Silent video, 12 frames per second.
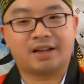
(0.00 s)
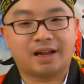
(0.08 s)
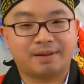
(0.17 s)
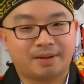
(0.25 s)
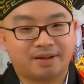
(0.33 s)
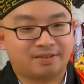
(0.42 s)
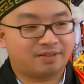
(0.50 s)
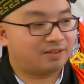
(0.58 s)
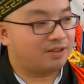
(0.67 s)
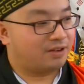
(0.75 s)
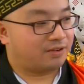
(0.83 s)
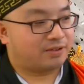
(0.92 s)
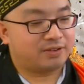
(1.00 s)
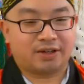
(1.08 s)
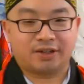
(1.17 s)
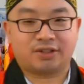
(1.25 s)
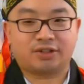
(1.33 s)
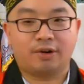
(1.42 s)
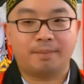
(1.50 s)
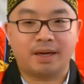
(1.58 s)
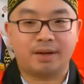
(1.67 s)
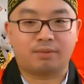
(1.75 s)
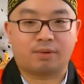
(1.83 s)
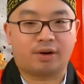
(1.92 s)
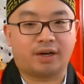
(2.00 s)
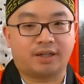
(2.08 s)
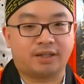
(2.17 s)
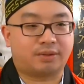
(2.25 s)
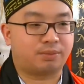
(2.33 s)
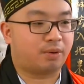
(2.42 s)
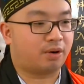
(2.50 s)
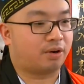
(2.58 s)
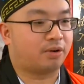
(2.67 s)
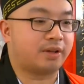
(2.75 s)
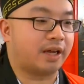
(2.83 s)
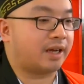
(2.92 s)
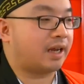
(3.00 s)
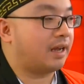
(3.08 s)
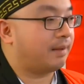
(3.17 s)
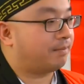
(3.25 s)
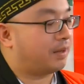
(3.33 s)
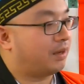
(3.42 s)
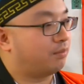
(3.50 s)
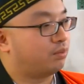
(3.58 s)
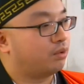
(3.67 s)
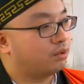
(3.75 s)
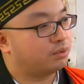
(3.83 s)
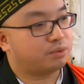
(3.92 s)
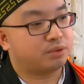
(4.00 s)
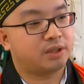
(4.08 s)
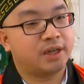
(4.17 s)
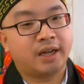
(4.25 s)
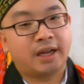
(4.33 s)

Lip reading: I mean, look, there are so many words in this world that can be rude